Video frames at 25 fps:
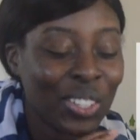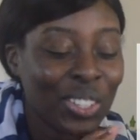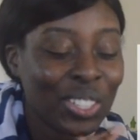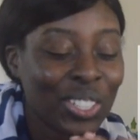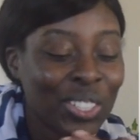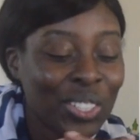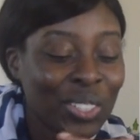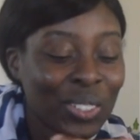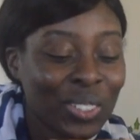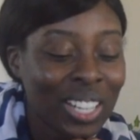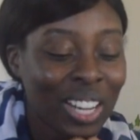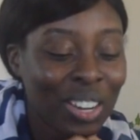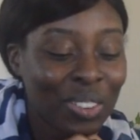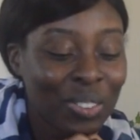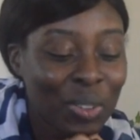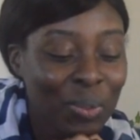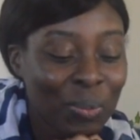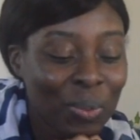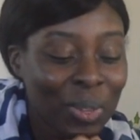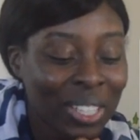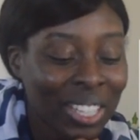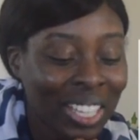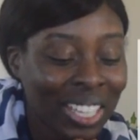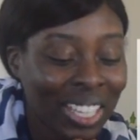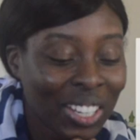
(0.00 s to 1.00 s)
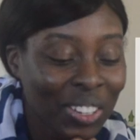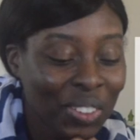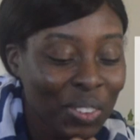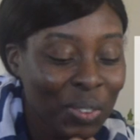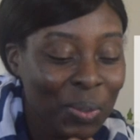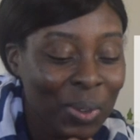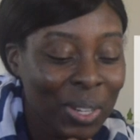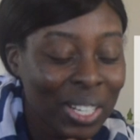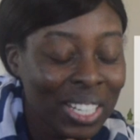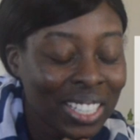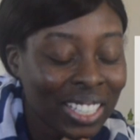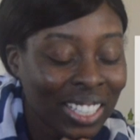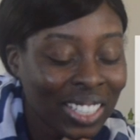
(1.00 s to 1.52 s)
You don't have to be like
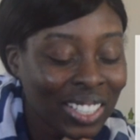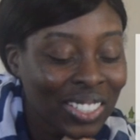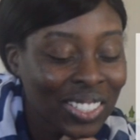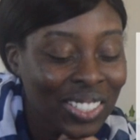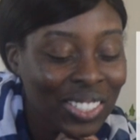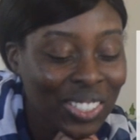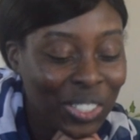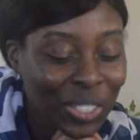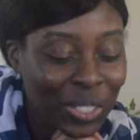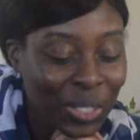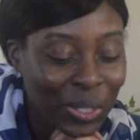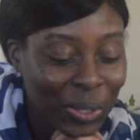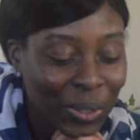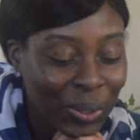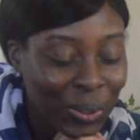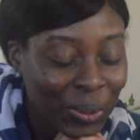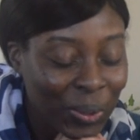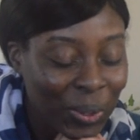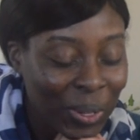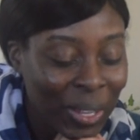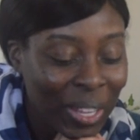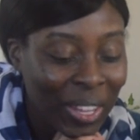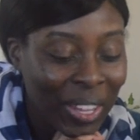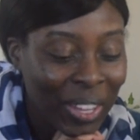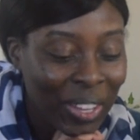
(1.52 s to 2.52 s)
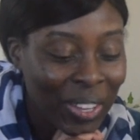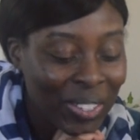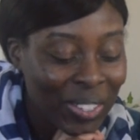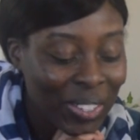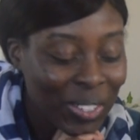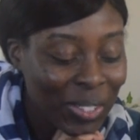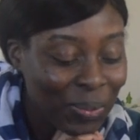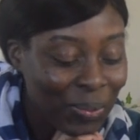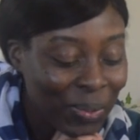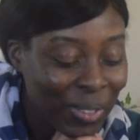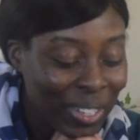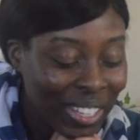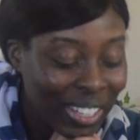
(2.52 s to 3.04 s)
everybody else. Just
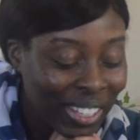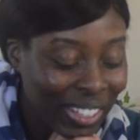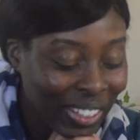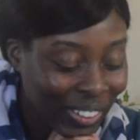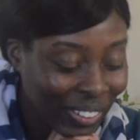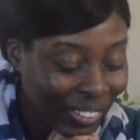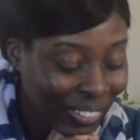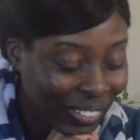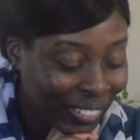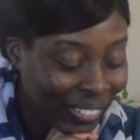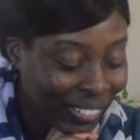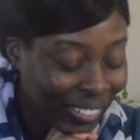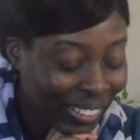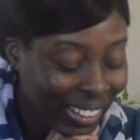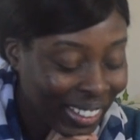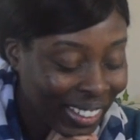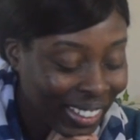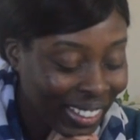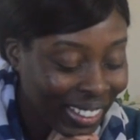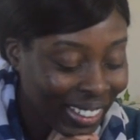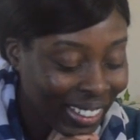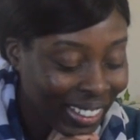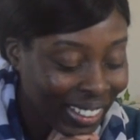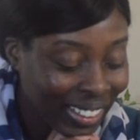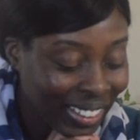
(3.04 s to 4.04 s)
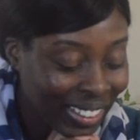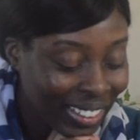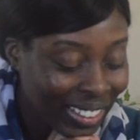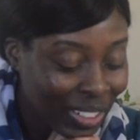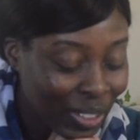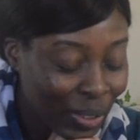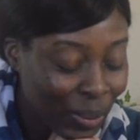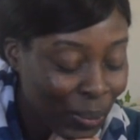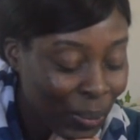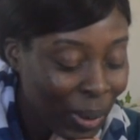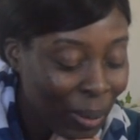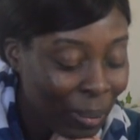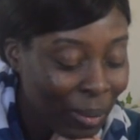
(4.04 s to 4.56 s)
be you. And
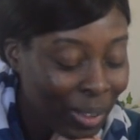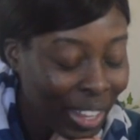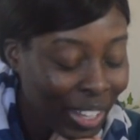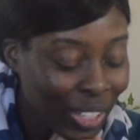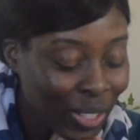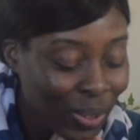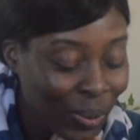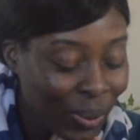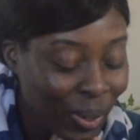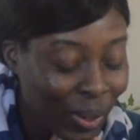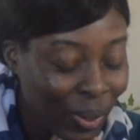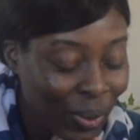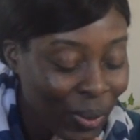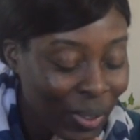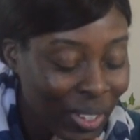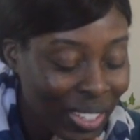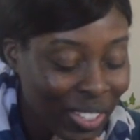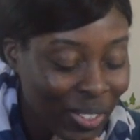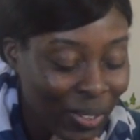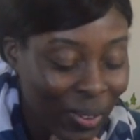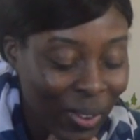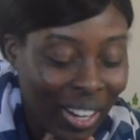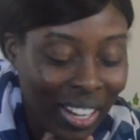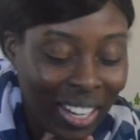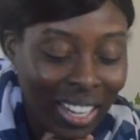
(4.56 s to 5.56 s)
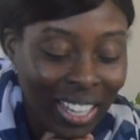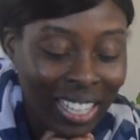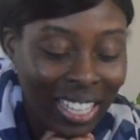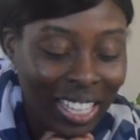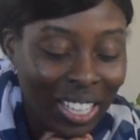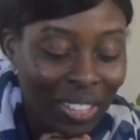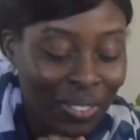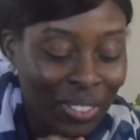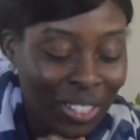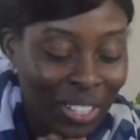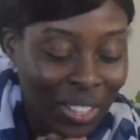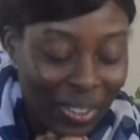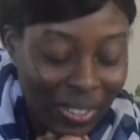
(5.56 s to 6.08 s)
maybe that's one reason why I
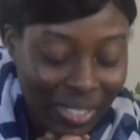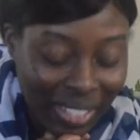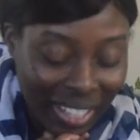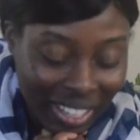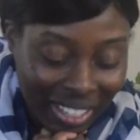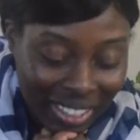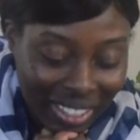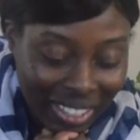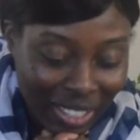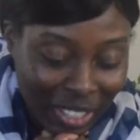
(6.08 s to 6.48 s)
like videos like